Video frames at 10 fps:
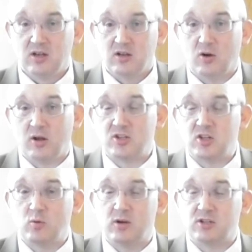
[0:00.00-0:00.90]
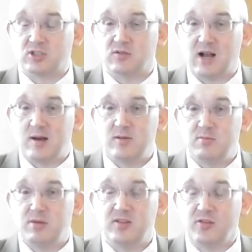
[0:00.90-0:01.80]
God, as it were, has grabbed
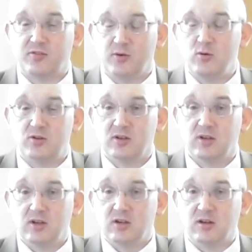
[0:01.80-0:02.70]
him by the throat